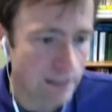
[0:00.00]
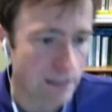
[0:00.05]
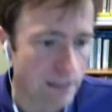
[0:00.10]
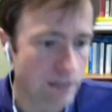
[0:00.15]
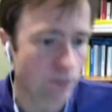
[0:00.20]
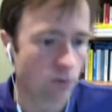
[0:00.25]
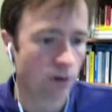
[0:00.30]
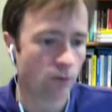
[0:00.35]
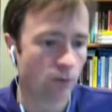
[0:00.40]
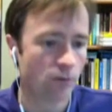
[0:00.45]

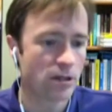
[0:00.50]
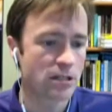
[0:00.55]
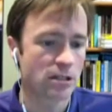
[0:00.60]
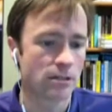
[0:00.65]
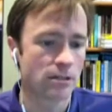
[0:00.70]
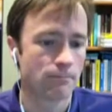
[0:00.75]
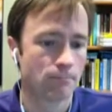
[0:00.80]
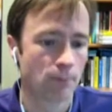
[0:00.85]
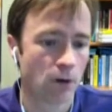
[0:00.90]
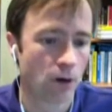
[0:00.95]
where
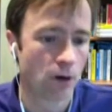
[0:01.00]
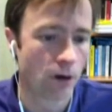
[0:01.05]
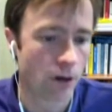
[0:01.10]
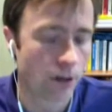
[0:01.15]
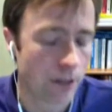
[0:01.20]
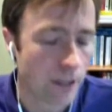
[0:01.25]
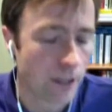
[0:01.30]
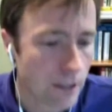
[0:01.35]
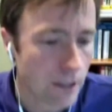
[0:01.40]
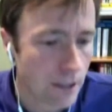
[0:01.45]
recent bird
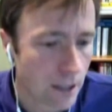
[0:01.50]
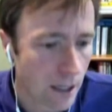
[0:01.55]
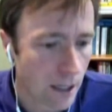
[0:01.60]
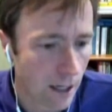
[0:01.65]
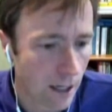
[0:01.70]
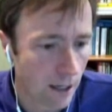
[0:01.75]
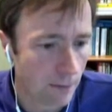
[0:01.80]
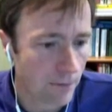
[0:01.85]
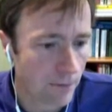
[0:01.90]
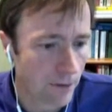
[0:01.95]

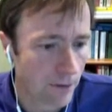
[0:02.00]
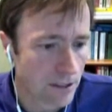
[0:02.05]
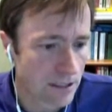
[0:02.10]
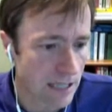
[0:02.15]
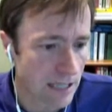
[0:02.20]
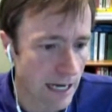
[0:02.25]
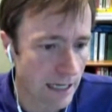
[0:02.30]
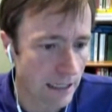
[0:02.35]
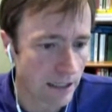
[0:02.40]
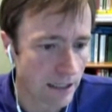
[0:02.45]

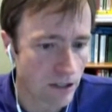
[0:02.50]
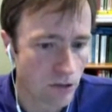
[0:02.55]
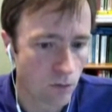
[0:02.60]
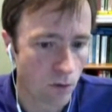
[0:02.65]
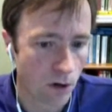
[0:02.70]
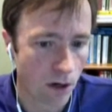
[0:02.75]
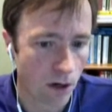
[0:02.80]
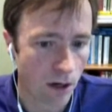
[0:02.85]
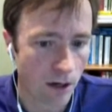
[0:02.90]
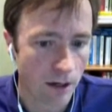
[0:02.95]
sightings
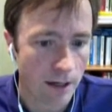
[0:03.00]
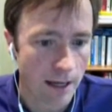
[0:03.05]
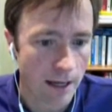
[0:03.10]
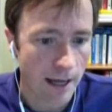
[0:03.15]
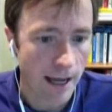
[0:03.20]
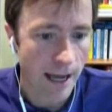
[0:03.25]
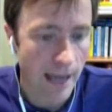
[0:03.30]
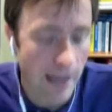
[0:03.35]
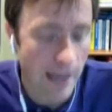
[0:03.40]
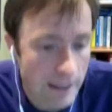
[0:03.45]
were.
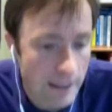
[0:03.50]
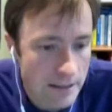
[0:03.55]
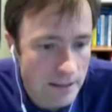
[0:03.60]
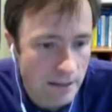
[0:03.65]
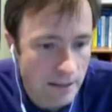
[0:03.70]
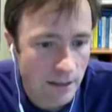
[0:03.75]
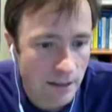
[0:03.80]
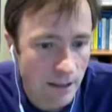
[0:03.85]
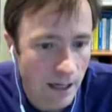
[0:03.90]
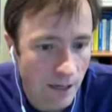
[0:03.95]
And
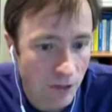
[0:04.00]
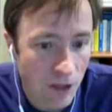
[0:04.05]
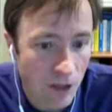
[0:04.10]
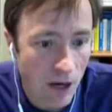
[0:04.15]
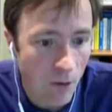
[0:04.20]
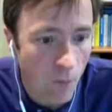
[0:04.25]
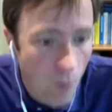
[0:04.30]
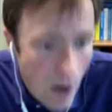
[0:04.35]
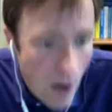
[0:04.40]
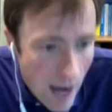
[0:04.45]
I
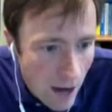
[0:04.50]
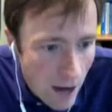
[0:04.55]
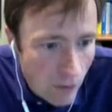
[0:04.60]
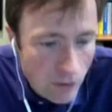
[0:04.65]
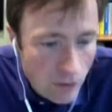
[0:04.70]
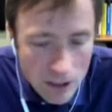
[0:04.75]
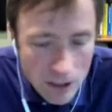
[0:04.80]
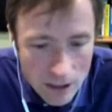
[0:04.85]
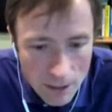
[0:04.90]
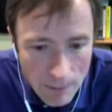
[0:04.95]
thought, wow,
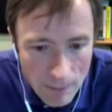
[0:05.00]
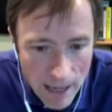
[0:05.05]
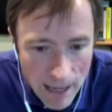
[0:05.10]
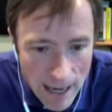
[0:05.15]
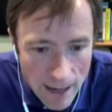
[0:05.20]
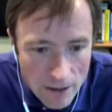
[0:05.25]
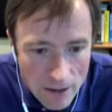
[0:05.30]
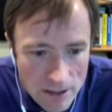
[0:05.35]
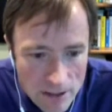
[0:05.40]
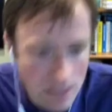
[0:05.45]
look at the
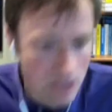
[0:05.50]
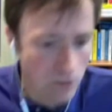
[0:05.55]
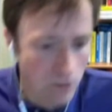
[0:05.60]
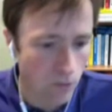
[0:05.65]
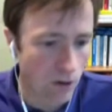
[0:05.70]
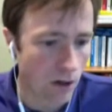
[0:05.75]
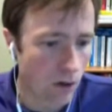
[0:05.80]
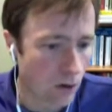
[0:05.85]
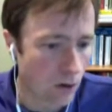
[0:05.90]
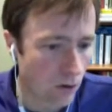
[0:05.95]
patterns. This is
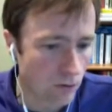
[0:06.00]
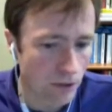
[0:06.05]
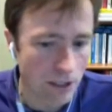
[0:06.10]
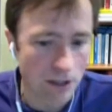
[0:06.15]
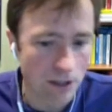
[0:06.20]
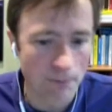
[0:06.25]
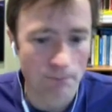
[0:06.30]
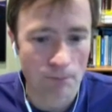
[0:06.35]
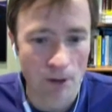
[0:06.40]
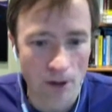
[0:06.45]
where only the
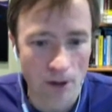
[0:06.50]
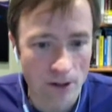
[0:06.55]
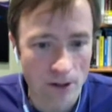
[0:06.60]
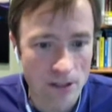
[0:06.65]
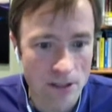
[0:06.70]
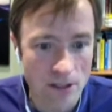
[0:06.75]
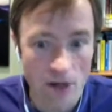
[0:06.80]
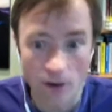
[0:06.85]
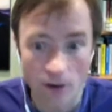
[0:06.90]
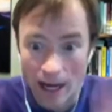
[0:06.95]
birds
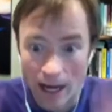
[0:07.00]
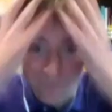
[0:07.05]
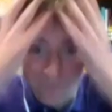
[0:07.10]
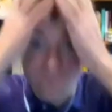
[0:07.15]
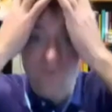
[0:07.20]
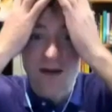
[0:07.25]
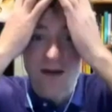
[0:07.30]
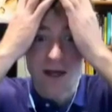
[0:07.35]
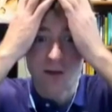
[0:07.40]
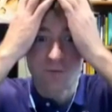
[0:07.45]
go. And I
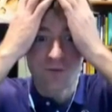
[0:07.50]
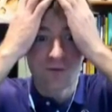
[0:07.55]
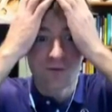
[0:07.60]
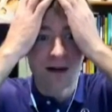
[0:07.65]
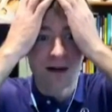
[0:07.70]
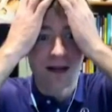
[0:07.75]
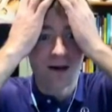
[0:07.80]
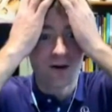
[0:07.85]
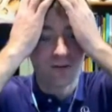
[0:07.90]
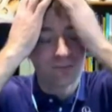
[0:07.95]
fell for
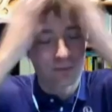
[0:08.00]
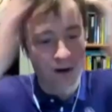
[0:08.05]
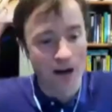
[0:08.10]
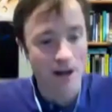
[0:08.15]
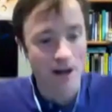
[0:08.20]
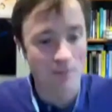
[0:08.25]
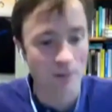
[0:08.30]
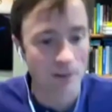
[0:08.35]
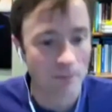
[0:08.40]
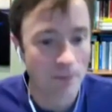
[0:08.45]
my own
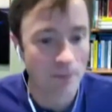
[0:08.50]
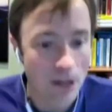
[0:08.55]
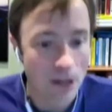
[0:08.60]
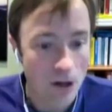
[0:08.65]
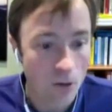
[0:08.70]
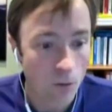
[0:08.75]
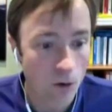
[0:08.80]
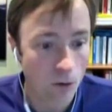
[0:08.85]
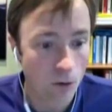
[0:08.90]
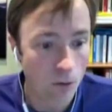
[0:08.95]
problem.
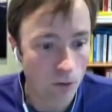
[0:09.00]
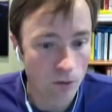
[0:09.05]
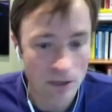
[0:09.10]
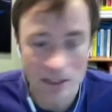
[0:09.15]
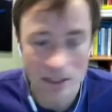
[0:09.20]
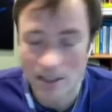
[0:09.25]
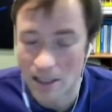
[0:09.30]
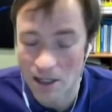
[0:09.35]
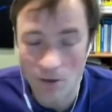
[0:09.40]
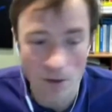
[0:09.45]
Well, does
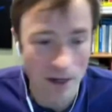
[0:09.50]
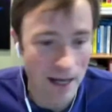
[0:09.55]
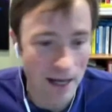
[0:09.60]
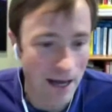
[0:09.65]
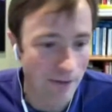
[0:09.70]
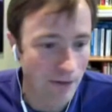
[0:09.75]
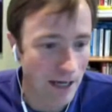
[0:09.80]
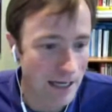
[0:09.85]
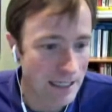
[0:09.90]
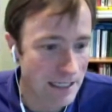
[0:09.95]
anyone have
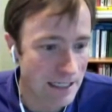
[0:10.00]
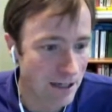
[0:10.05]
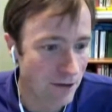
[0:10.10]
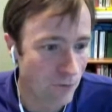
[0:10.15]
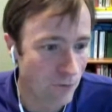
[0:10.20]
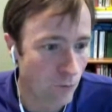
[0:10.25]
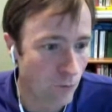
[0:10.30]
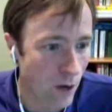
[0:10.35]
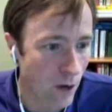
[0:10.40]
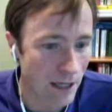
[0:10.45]
an idea of
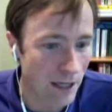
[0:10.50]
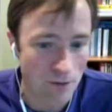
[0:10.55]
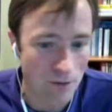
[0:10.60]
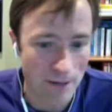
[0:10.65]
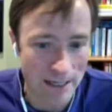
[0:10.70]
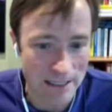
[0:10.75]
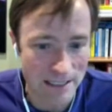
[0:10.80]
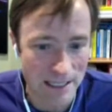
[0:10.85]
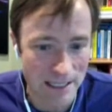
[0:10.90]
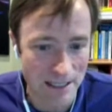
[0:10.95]
why you
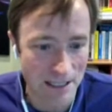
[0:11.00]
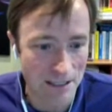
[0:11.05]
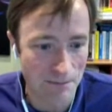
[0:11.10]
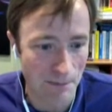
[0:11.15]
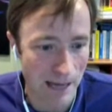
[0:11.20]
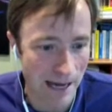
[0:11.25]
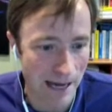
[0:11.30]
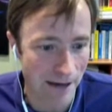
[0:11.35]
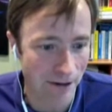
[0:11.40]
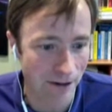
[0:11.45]
might see this
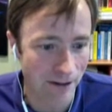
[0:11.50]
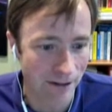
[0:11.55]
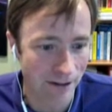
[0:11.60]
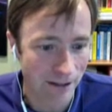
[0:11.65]
pattern?